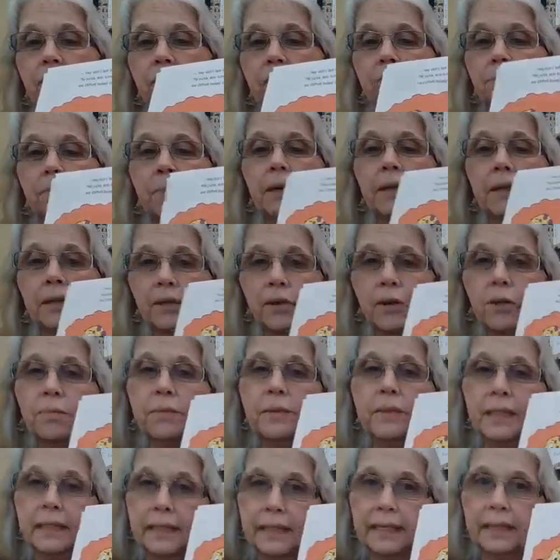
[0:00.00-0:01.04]
him. She's probably
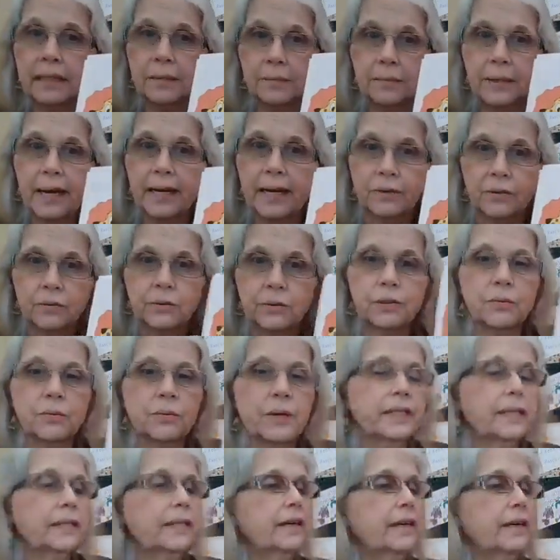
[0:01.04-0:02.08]
hoping to get him back to his
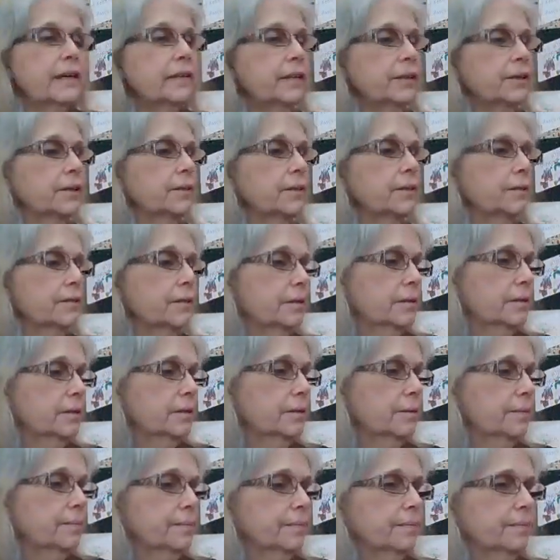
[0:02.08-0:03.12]
right color.
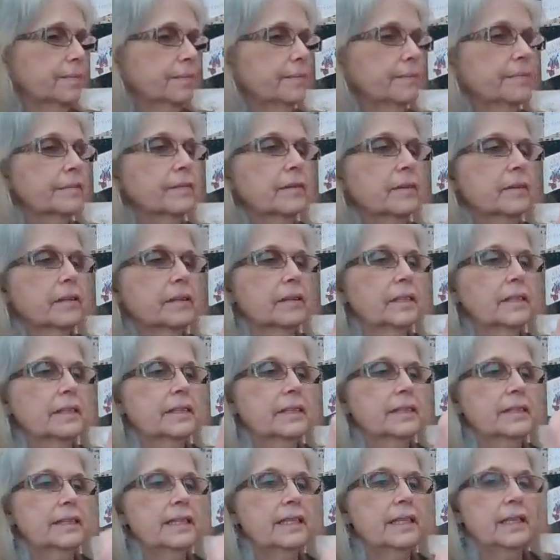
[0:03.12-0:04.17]

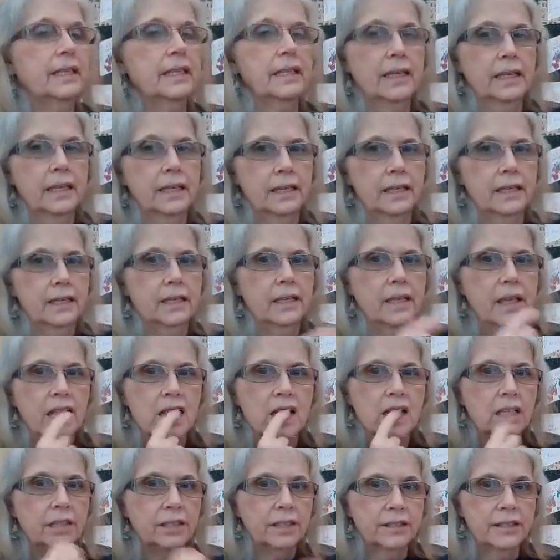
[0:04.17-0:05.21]
Let's see.
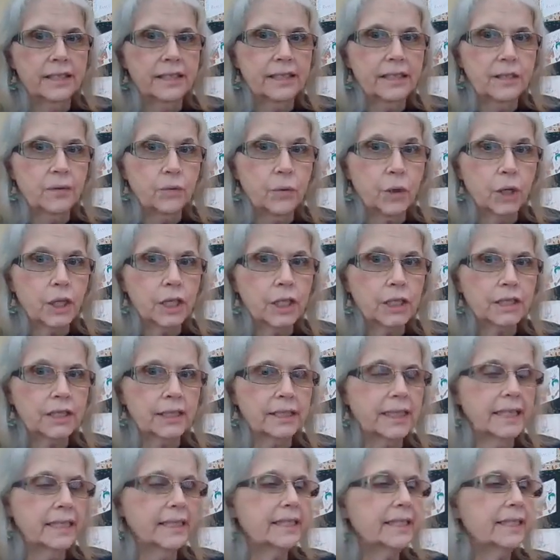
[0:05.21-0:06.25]
Do you think it
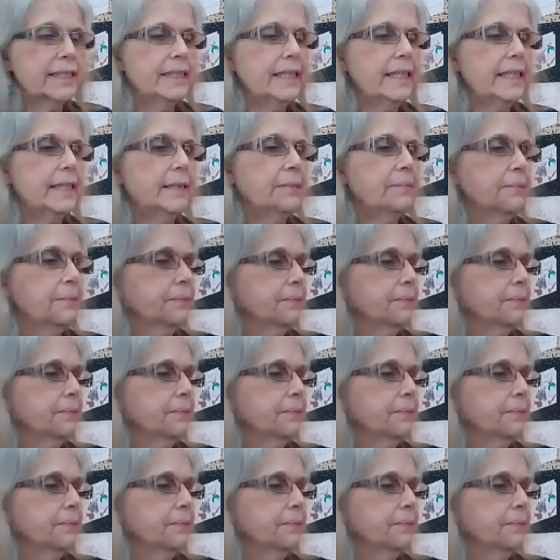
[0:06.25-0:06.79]
worked? Let's see.